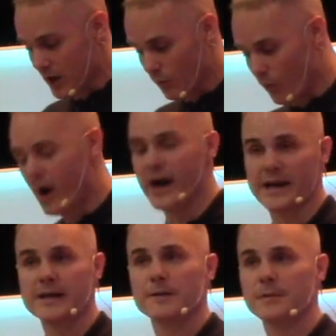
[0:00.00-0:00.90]
Why?
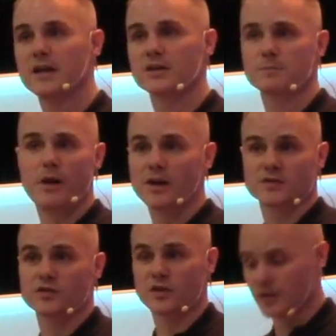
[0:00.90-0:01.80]
Because
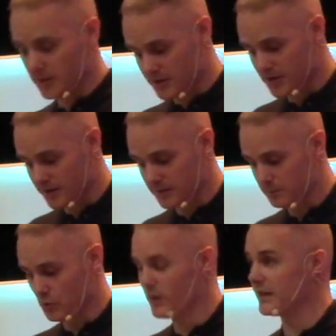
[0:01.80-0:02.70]
bosses are going to discuss
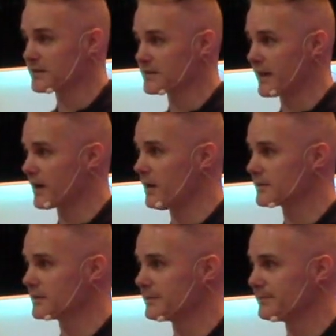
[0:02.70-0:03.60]
employees. Is that
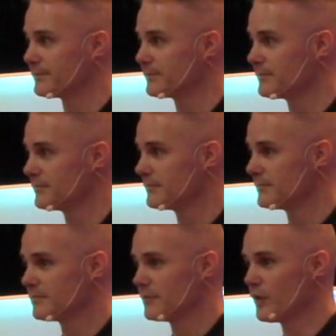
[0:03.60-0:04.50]
gossip?
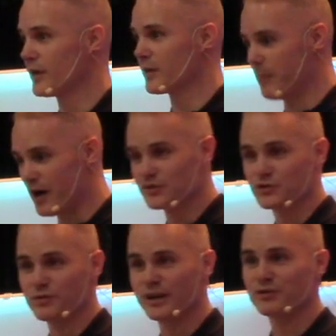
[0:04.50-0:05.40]
You think the boss
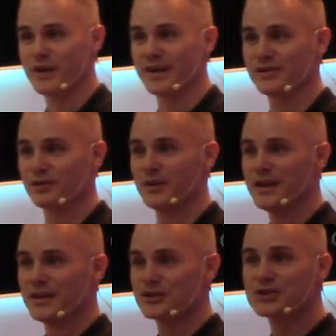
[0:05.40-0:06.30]
is really trying to
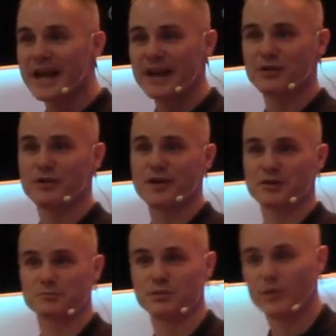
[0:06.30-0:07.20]
slander
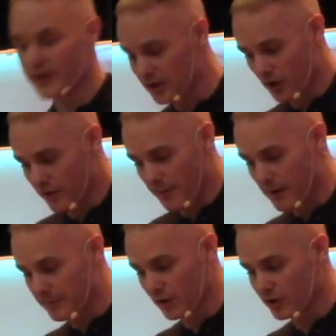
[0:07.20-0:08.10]
their employee? No, they
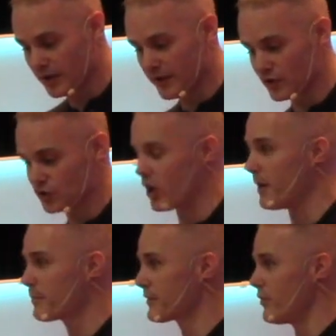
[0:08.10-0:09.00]
might be looking at their
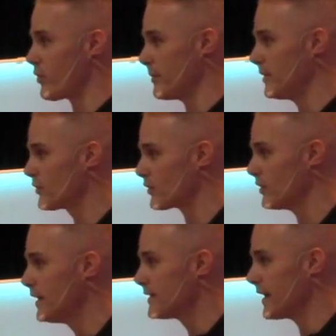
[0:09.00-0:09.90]
job performance or
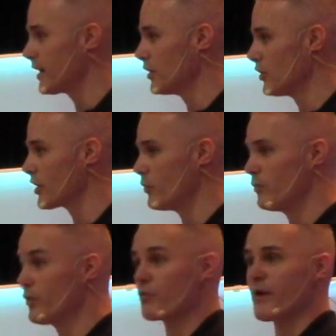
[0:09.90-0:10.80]
taking a look at
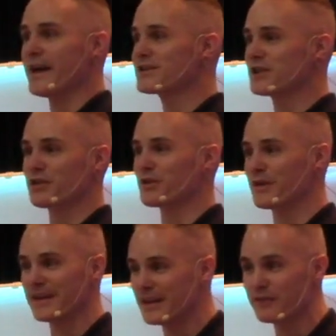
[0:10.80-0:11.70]
the raise that they're
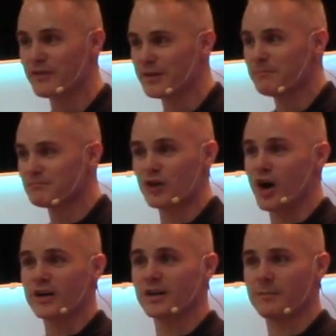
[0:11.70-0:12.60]
going to give them.
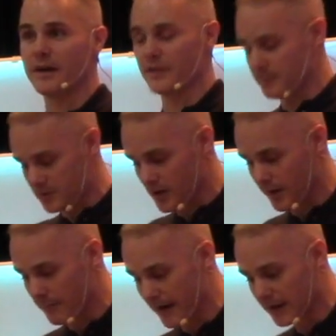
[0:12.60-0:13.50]
Talking about them is not
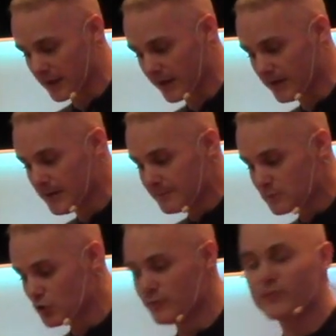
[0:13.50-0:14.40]
a bad thing.
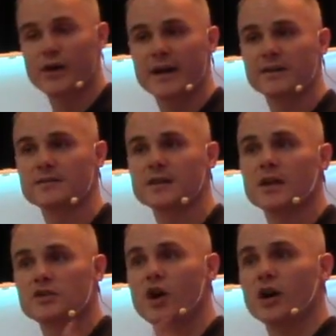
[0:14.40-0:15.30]
Two friends
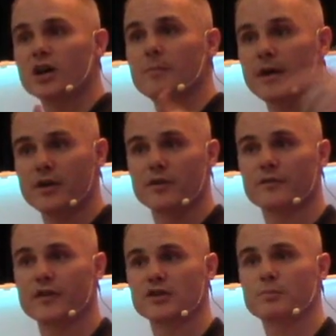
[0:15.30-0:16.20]
talking about another
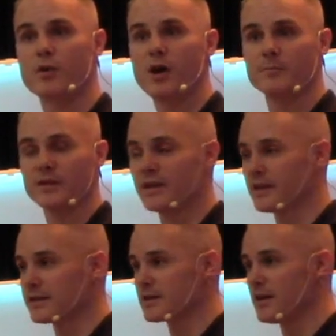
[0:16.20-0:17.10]
friend's problem. You think
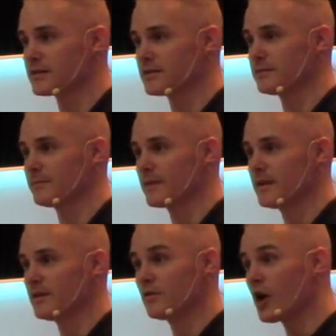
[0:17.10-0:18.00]
that's gossip?
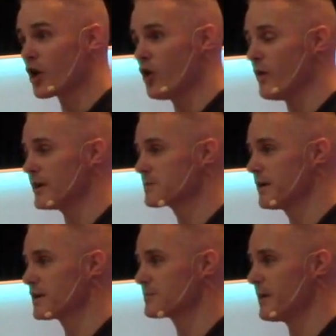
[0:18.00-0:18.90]
Not always,
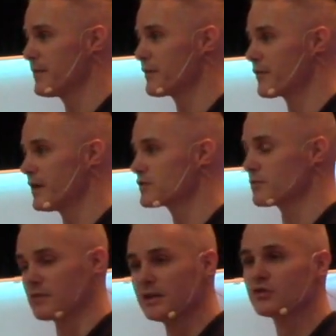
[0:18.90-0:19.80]
because maybe the friends are
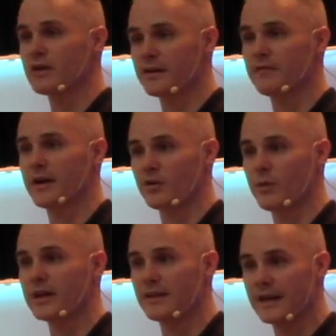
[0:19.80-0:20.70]
really trying to find a
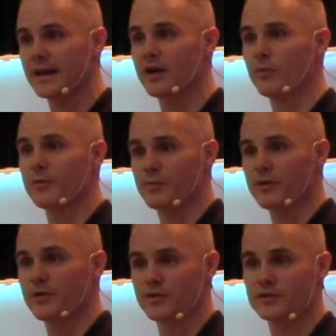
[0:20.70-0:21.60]
way that they can help their
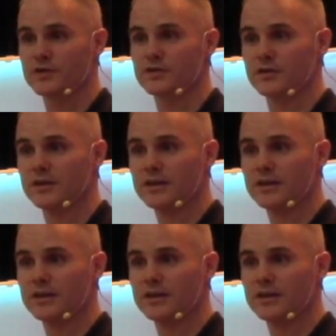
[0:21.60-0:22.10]
brother or sister.